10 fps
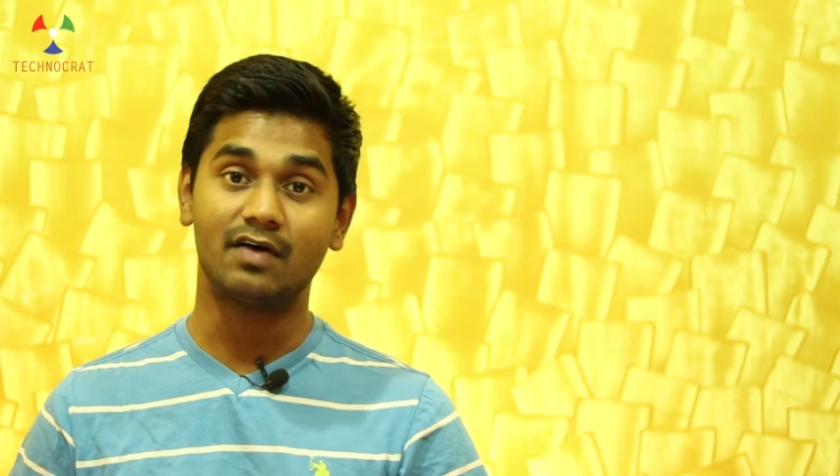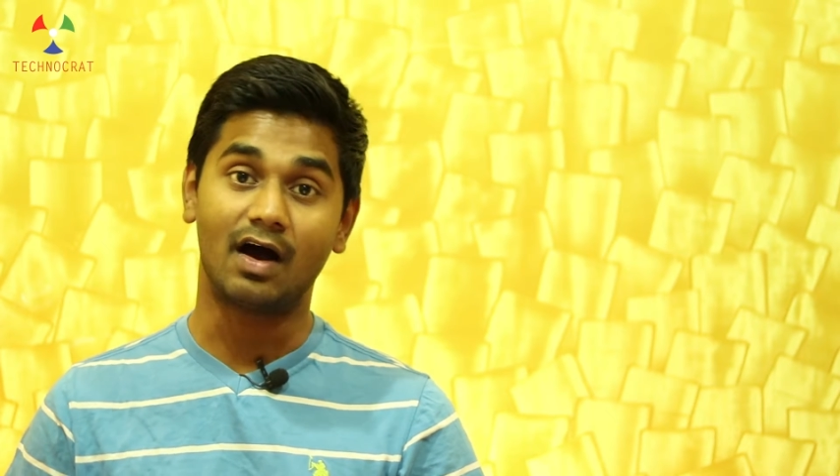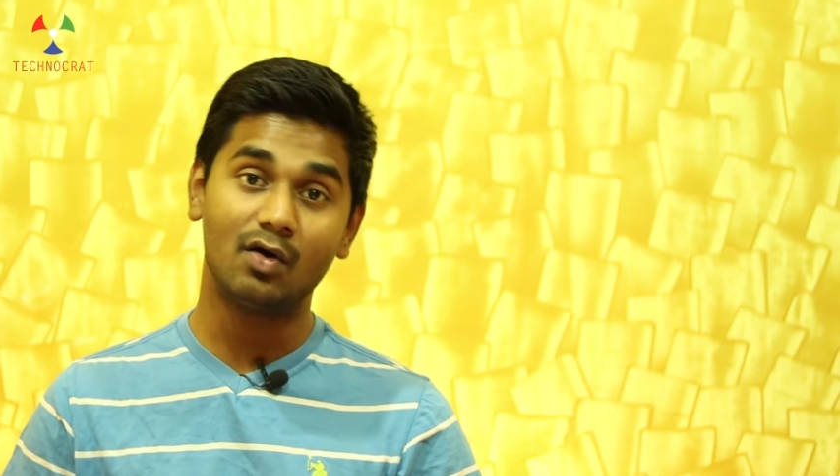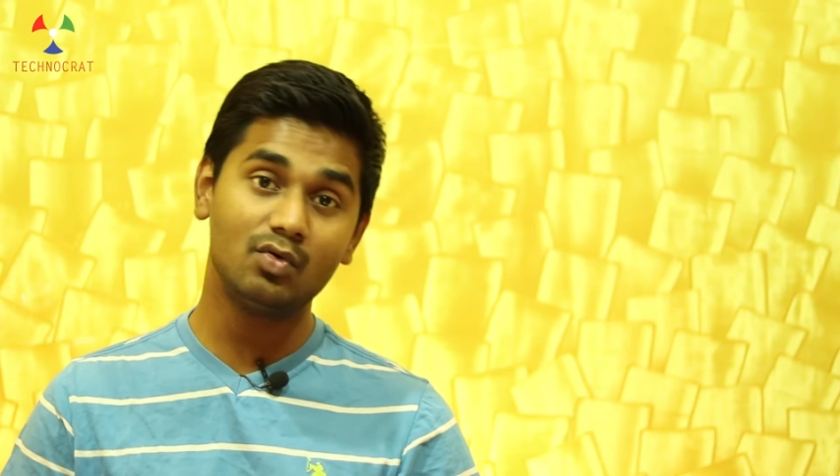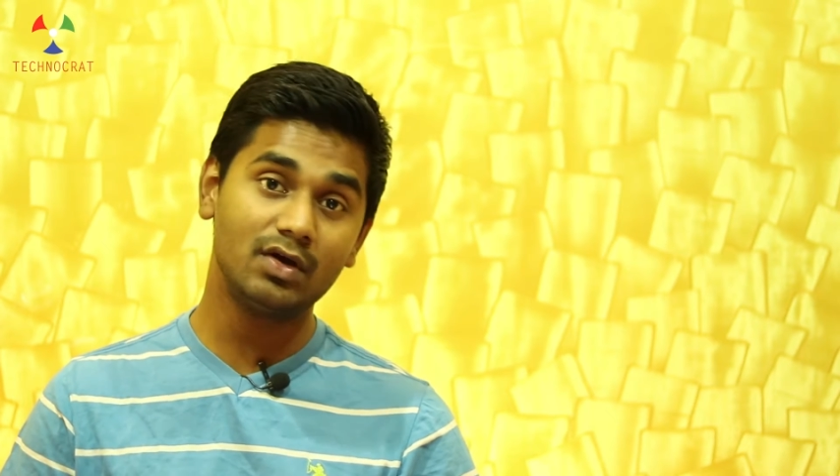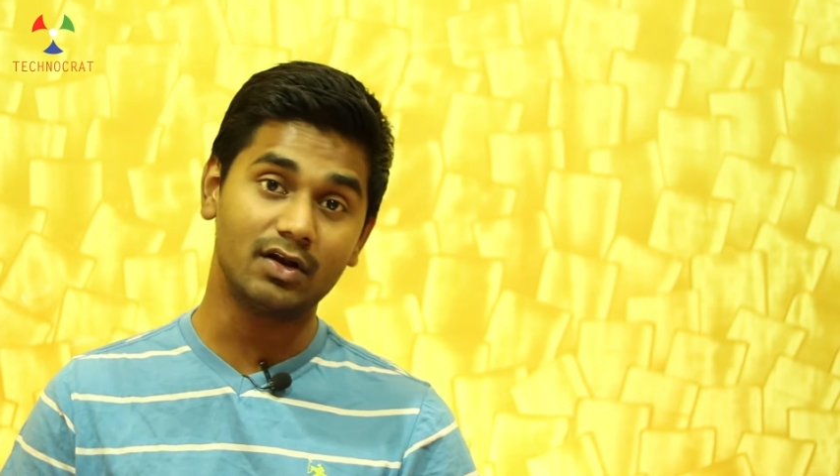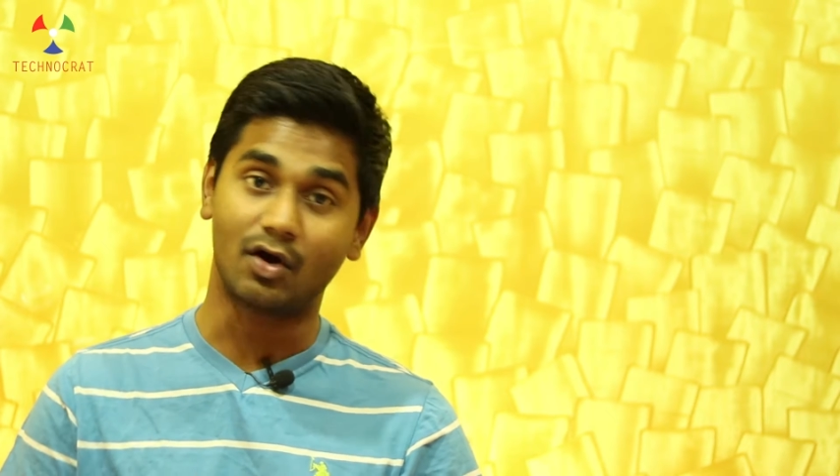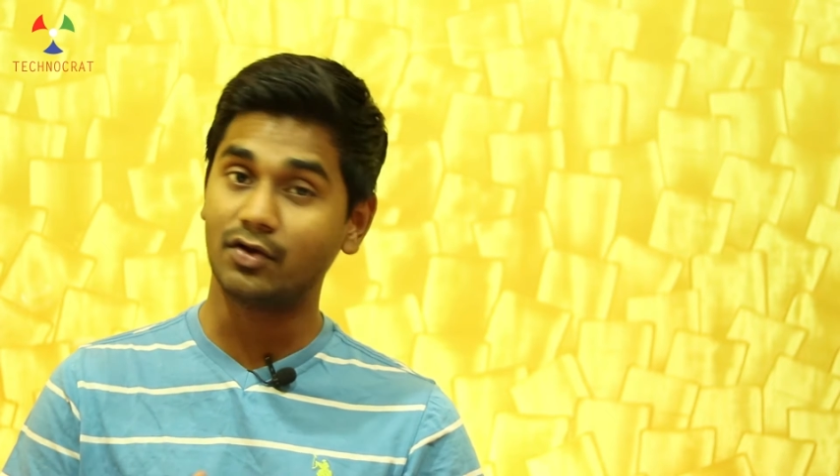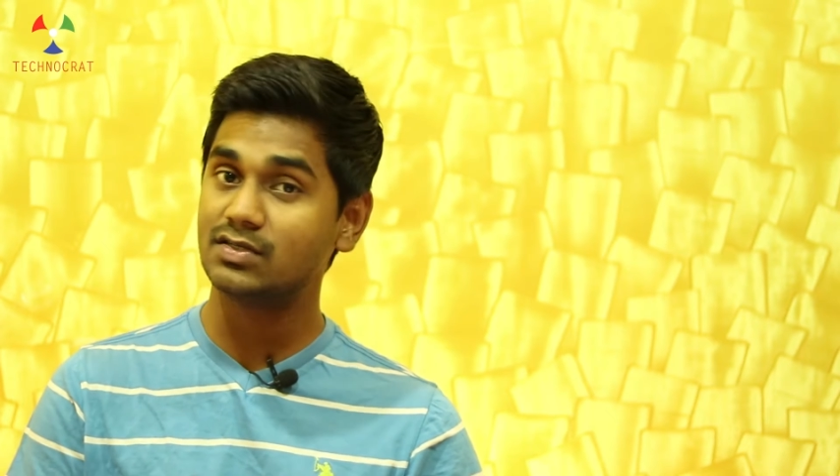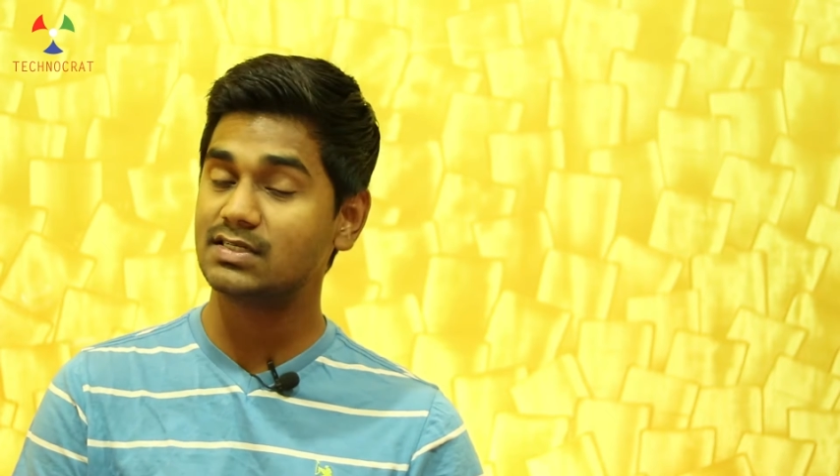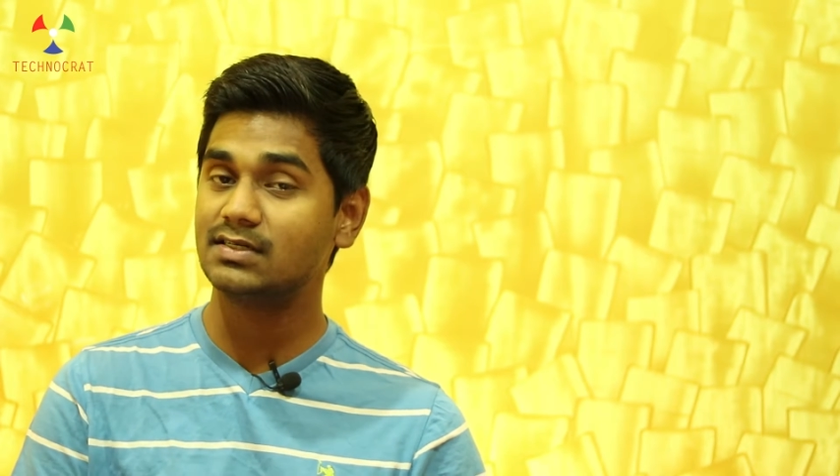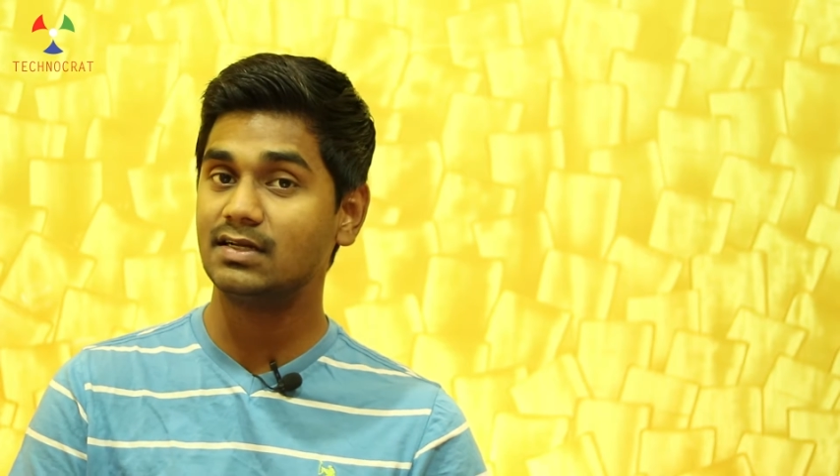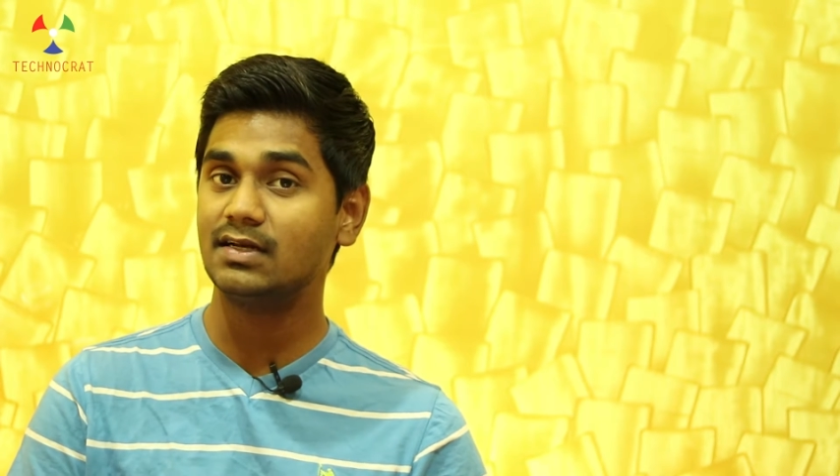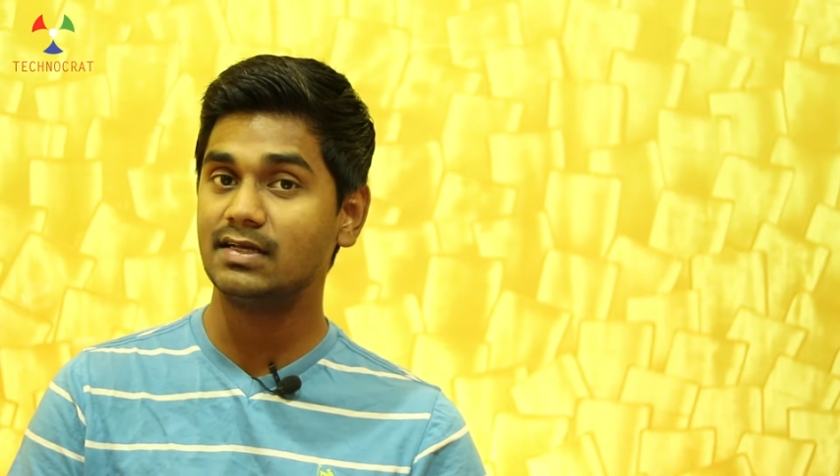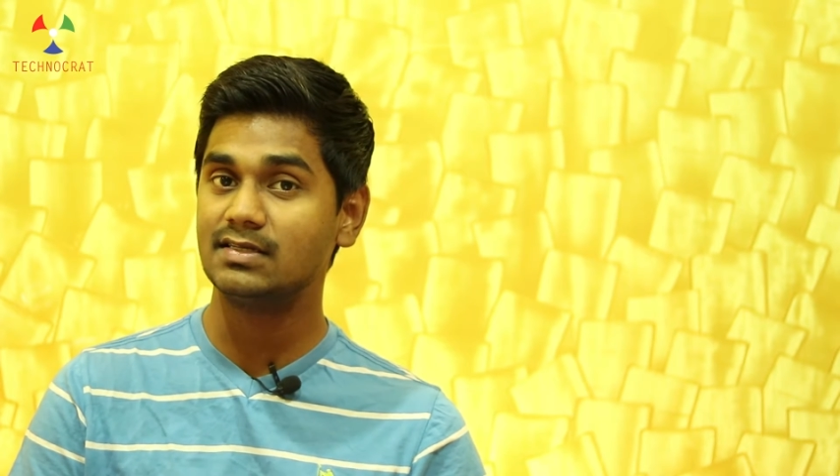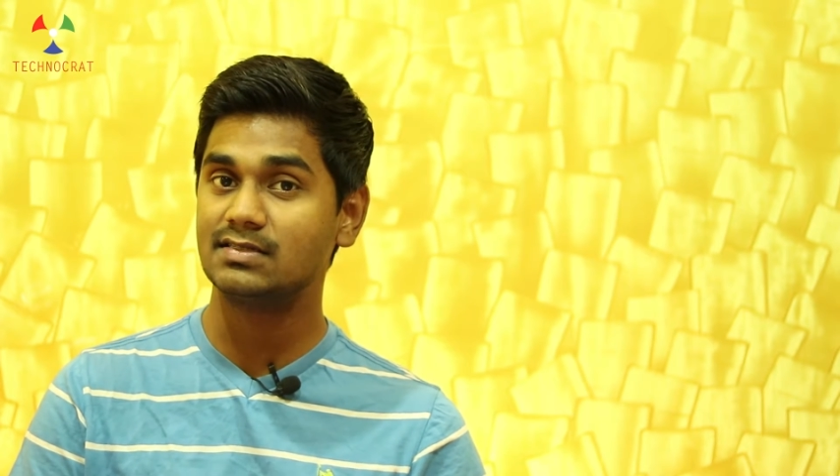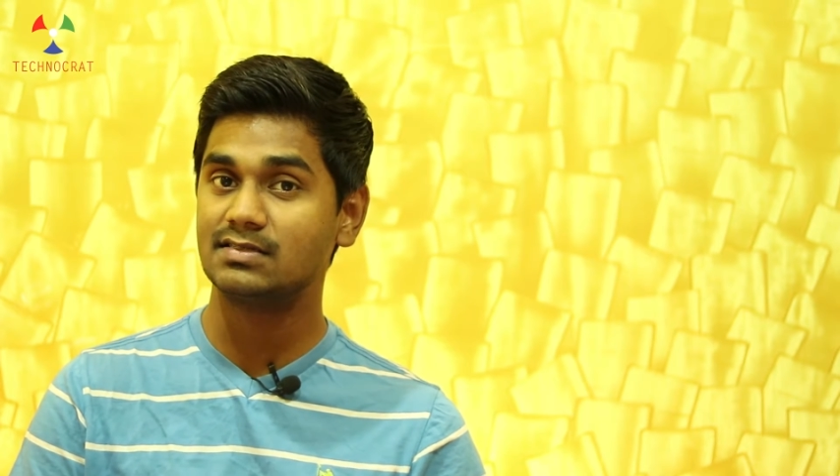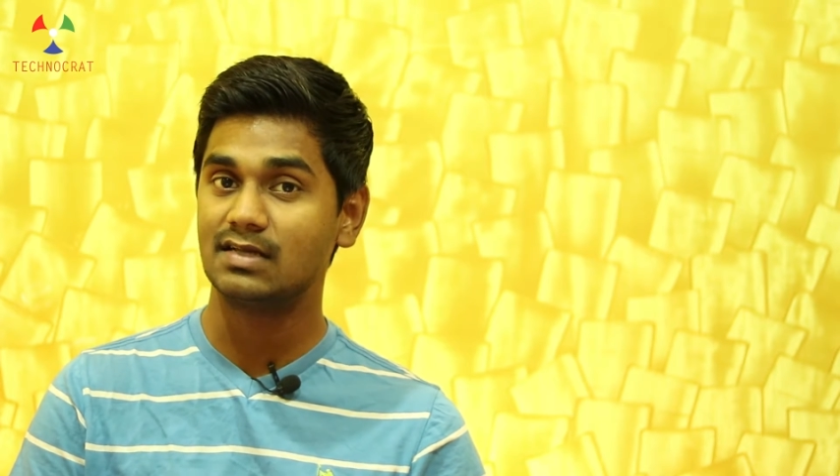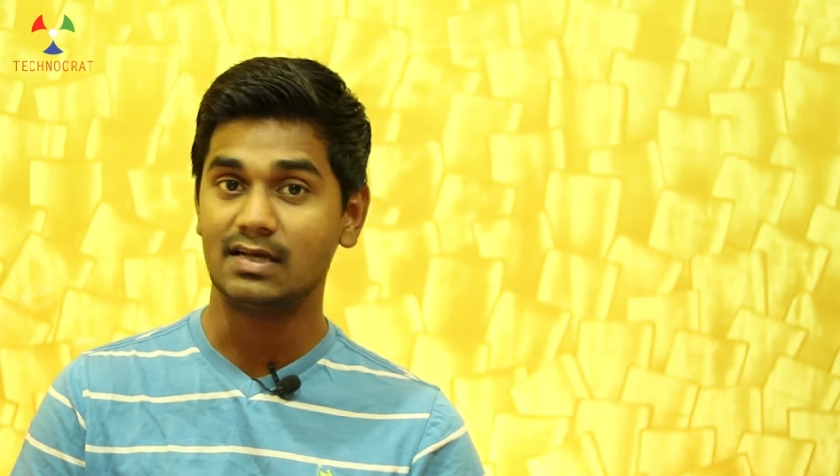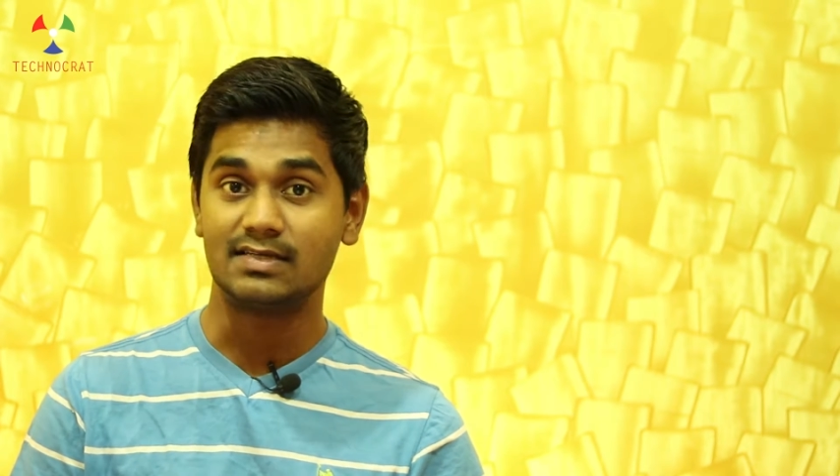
how an audio signal is